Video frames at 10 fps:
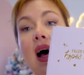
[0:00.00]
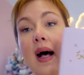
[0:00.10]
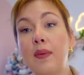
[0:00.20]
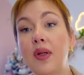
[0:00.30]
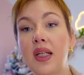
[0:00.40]

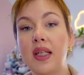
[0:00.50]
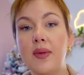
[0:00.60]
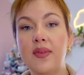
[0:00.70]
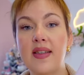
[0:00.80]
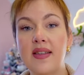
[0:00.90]
I'm going to
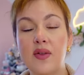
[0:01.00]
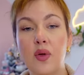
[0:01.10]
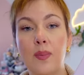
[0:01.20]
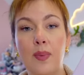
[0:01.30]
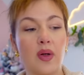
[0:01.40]
use this
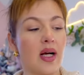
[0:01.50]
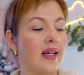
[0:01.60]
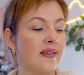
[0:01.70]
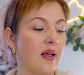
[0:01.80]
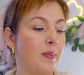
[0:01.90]
notebook
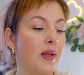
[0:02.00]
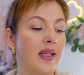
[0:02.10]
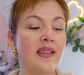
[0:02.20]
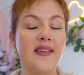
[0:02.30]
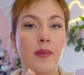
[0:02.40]
as a
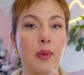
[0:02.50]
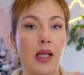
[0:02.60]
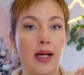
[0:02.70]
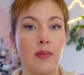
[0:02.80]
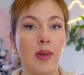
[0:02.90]
place to
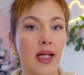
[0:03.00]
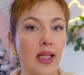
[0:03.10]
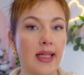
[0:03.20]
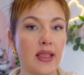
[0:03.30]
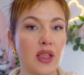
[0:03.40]
plan my
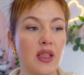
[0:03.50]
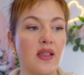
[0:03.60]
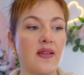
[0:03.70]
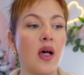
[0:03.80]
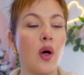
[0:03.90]

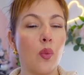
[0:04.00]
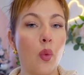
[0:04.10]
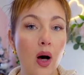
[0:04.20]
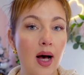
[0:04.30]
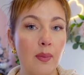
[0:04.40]
collections,
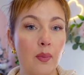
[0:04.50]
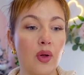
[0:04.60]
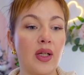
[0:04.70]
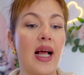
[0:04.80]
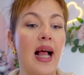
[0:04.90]
what I
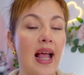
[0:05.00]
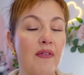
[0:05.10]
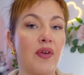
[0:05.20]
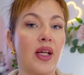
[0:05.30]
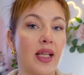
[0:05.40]
want at
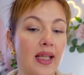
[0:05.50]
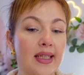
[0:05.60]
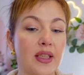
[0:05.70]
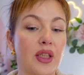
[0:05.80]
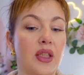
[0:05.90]
every
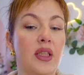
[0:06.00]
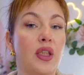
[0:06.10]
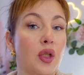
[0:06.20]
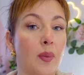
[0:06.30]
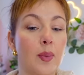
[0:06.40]
collection and
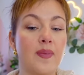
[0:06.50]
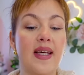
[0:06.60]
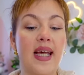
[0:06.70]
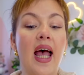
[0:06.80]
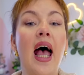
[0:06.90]
shop
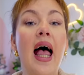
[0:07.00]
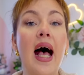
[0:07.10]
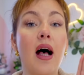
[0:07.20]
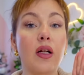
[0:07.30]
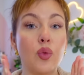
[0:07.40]
update,
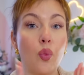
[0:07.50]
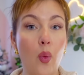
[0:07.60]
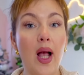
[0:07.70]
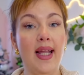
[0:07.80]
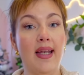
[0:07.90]
and
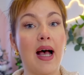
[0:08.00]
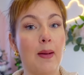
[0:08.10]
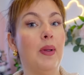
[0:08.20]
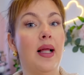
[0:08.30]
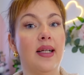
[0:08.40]
when I
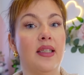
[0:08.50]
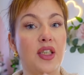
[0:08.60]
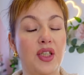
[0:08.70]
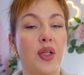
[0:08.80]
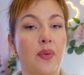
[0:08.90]
plan
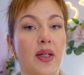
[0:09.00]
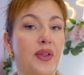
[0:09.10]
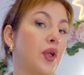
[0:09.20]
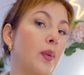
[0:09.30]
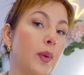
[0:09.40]
to do that
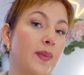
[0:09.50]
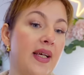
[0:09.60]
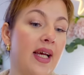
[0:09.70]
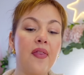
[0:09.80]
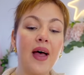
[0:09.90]
shop
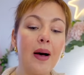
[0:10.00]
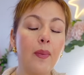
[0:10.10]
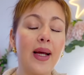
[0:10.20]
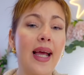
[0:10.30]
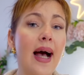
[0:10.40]
update. That
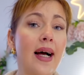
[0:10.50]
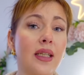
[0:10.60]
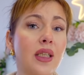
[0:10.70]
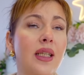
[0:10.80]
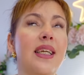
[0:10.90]
way it
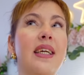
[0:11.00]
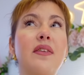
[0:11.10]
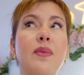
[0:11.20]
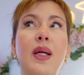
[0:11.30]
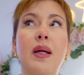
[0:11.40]
actually
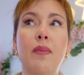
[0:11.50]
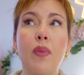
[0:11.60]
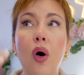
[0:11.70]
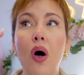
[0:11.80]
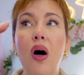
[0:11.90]
gives me
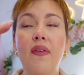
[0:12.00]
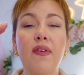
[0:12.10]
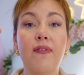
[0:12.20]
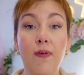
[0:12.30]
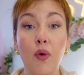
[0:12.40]
more of a
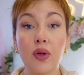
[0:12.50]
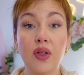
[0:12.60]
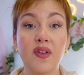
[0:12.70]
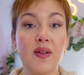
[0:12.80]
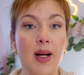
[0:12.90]

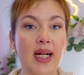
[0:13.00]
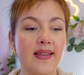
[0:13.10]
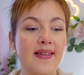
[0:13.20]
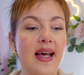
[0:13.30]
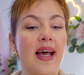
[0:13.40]
focused
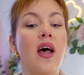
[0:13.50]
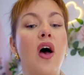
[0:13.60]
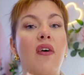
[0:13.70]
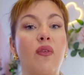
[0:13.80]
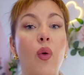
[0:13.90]
mindset
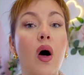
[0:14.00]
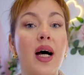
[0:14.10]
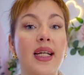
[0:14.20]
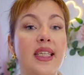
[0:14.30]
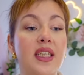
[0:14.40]
of what I
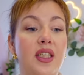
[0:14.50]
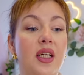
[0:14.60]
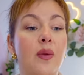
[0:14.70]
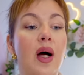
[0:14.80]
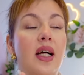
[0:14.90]
need to
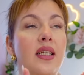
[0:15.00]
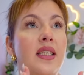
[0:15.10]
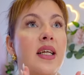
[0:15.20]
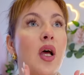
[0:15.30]
do and